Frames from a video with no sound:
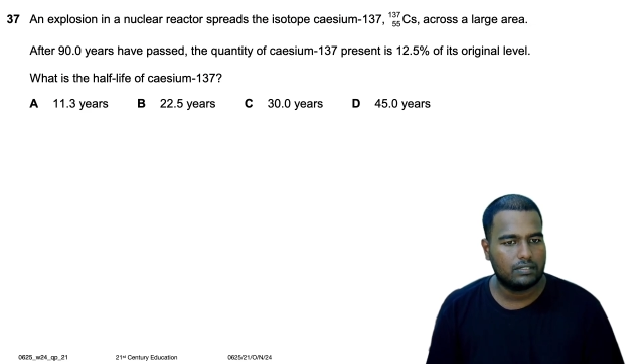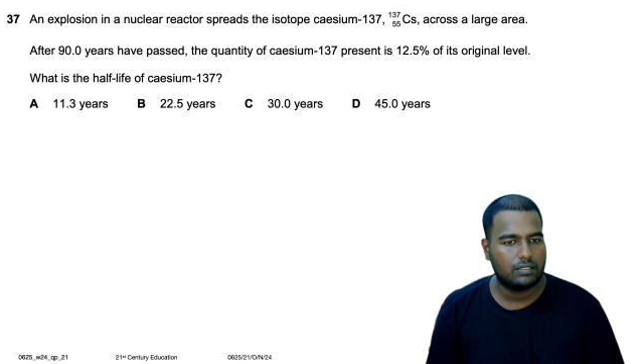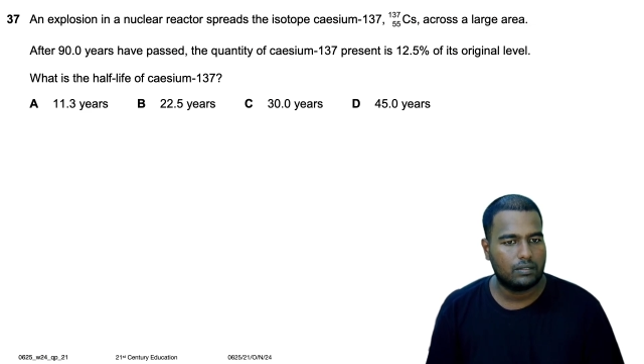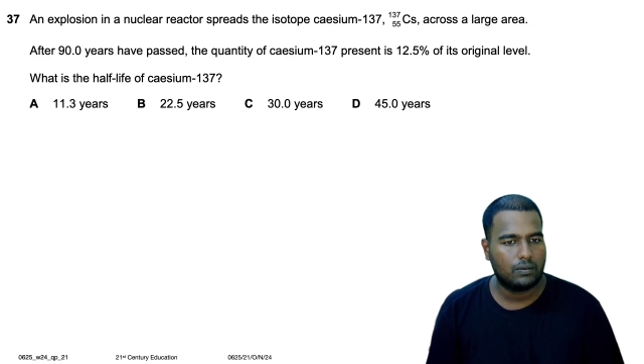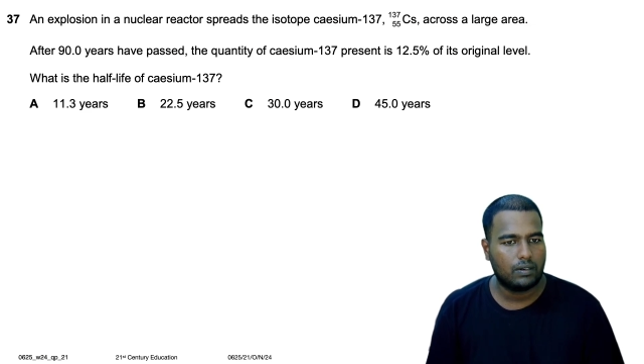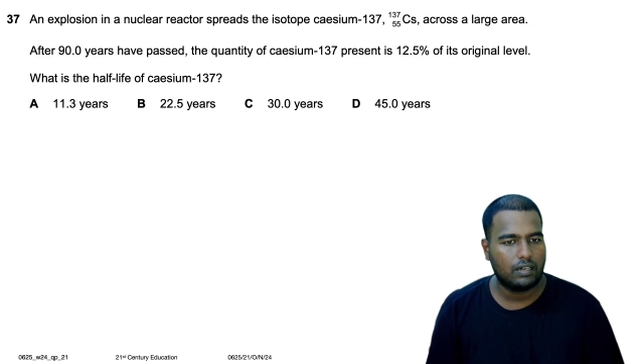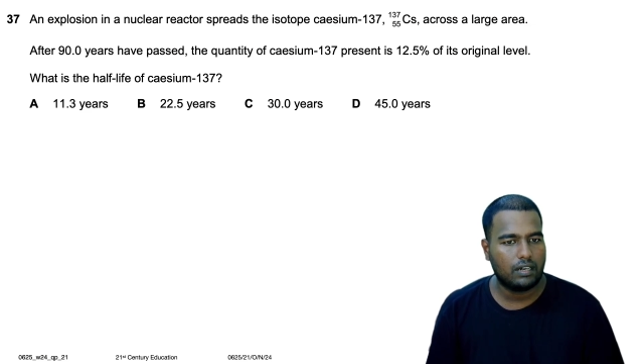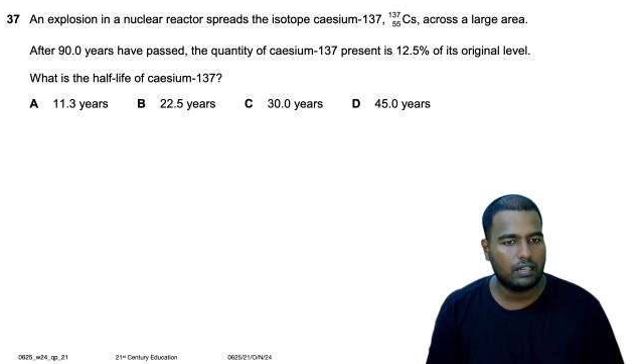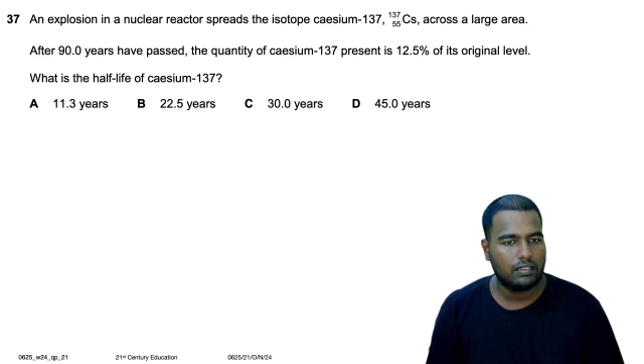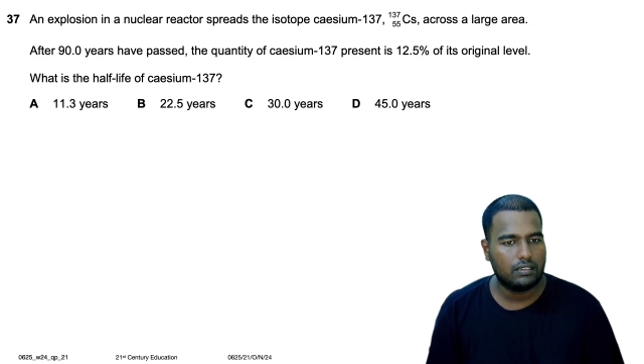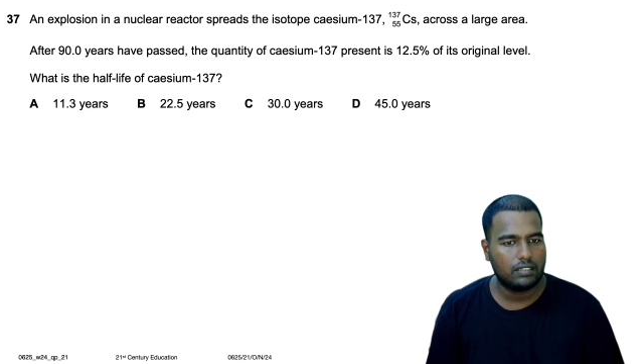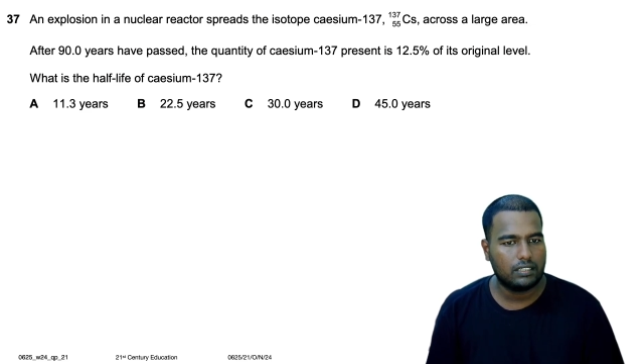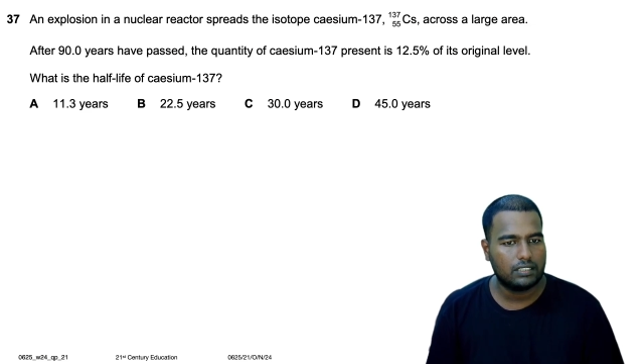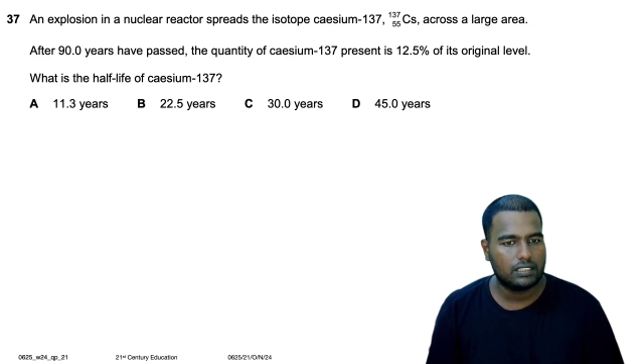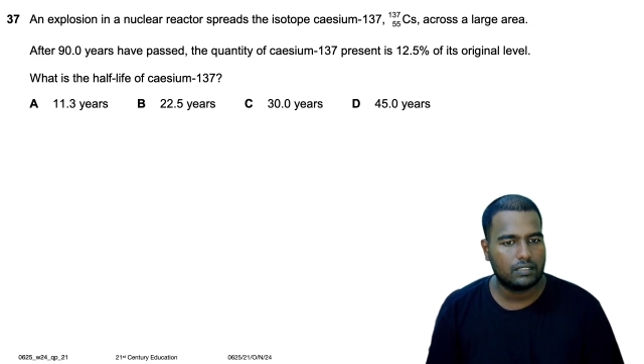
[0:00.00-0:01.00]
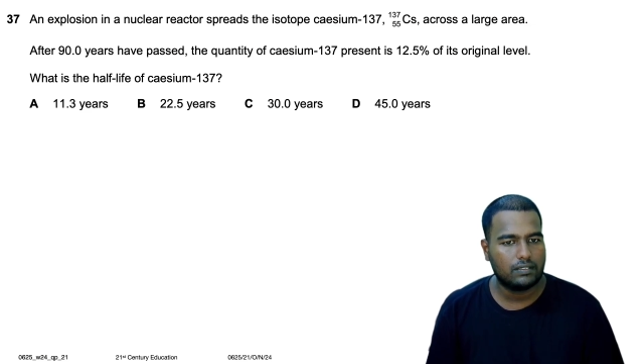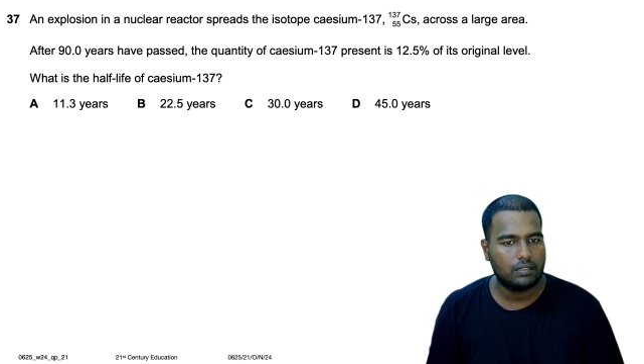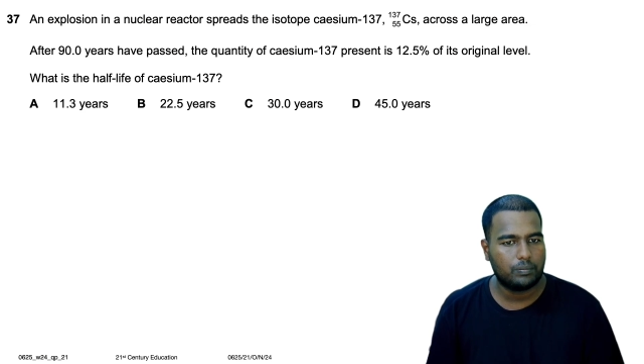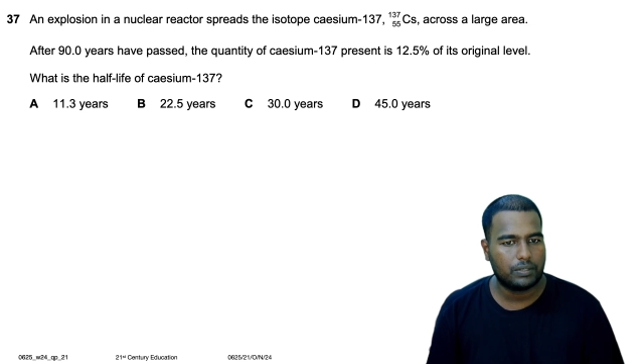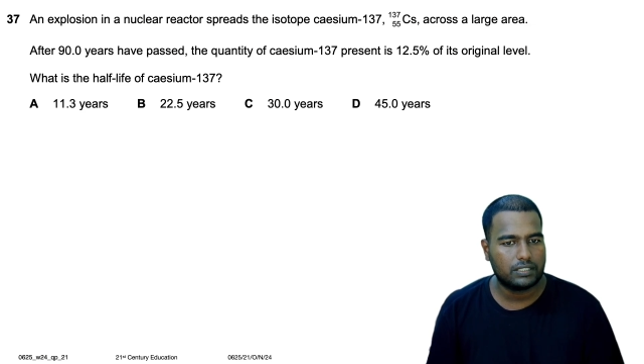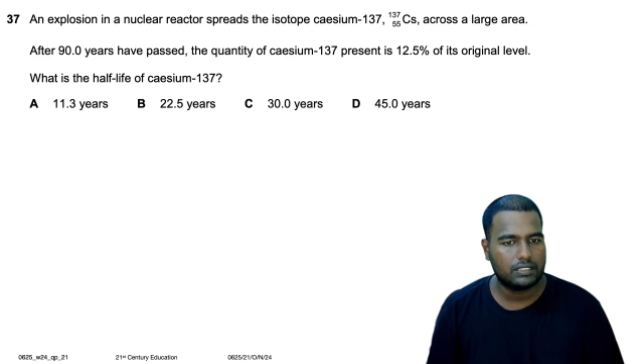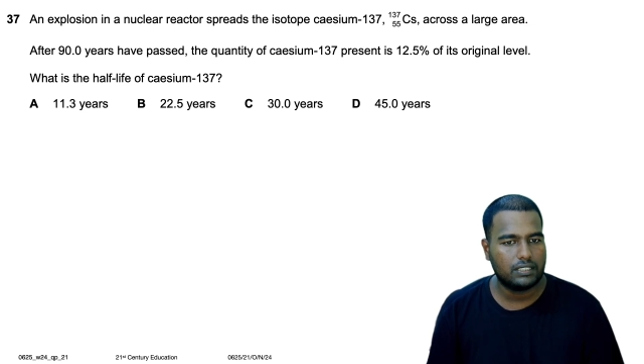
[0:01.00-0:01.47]
137
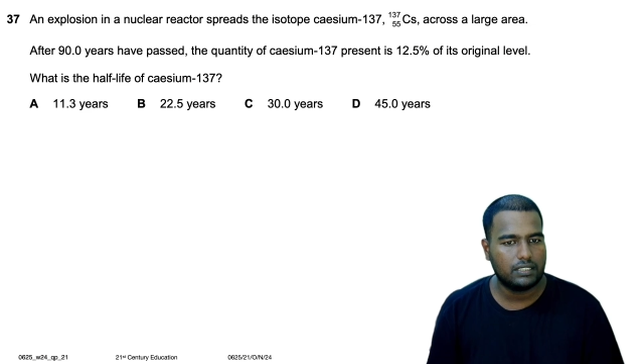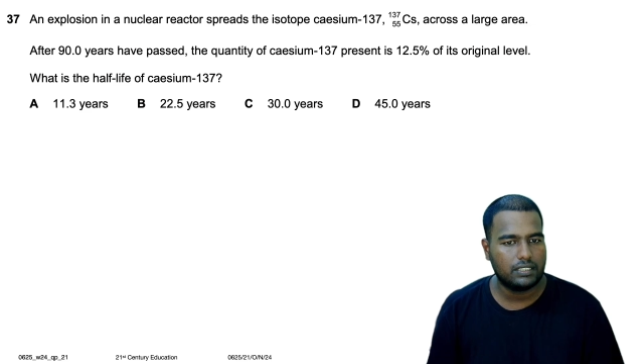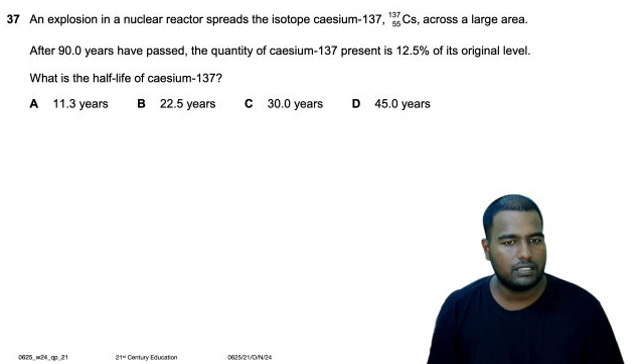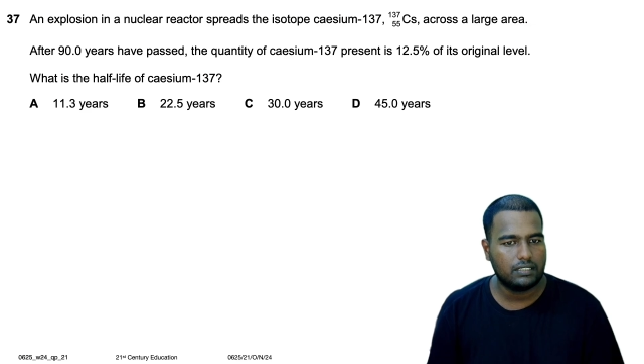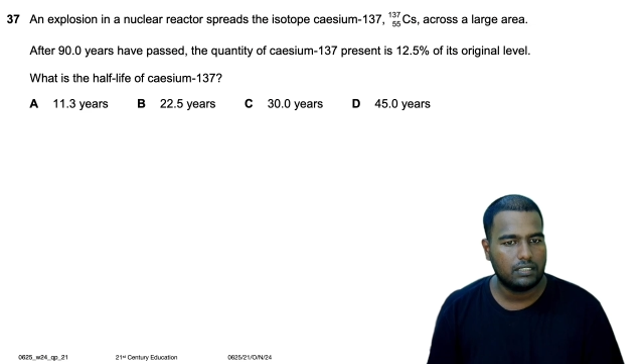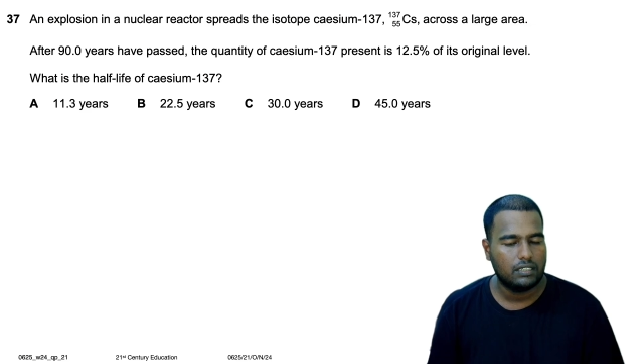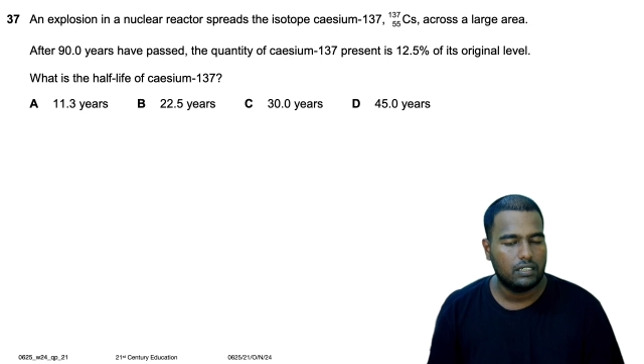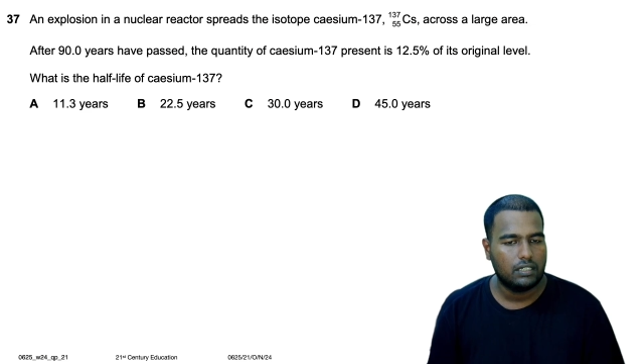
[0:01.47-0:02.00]
present in